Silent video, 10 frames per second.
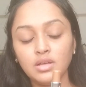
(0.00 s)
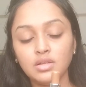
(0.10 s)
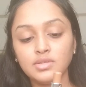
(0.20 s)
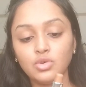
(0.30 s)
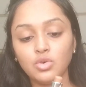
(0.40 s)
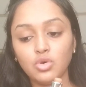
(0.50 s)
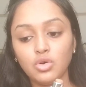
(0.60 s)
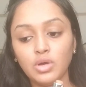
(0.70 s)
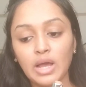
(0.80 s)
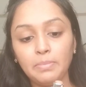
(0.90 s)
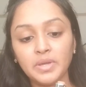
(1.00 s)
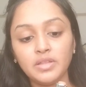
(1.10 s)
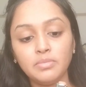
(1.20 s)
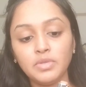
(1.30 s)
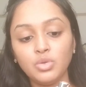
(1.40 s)
So happy
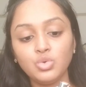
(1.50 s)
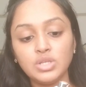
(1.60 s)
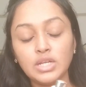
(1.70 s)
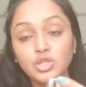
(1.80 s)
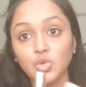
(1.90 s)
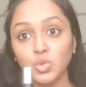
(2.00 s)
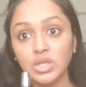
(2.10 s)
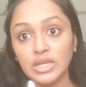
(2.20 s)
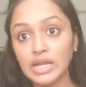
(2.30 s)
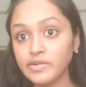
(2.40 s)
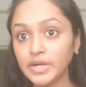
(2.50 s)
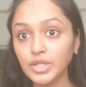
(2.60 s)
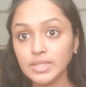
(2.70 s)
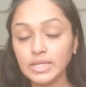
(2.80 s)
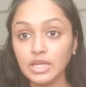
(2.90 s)
ga mere use cheychu. The net
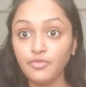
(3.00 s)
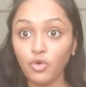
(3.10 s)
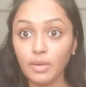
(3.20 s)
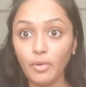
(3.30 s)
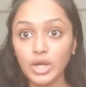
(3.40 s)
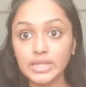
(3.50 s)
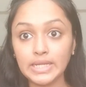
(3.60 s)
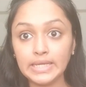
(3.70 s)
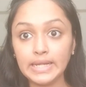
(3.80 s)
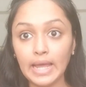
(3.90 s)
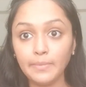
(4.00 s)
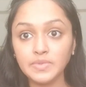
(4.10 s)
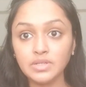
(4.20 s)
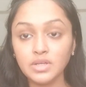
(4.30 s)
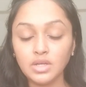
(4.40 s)
weight vachesariki 4.3 grams.